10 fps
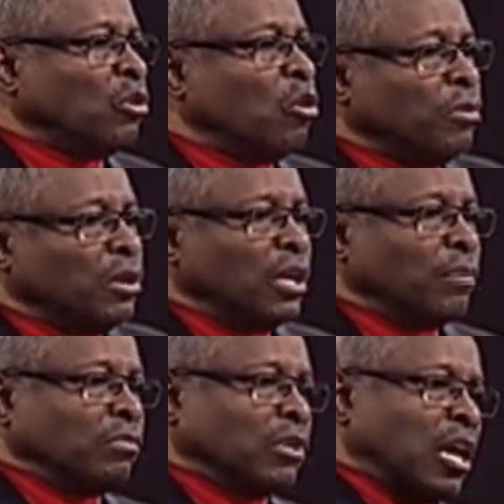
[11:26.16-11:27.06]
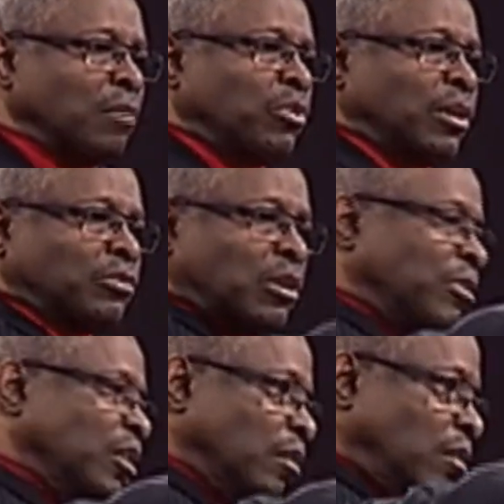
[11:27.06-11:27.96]
open it up, cobwebs, I
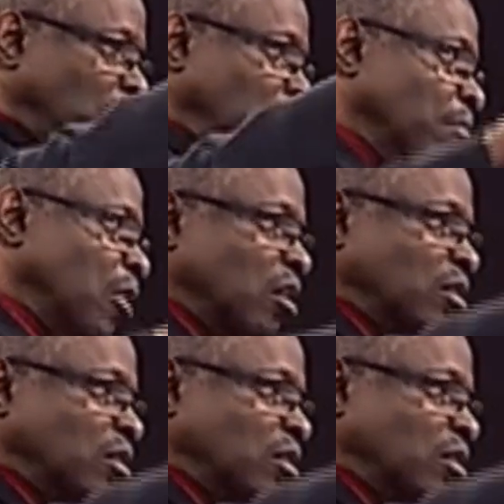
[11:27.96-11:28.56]
mean, the moss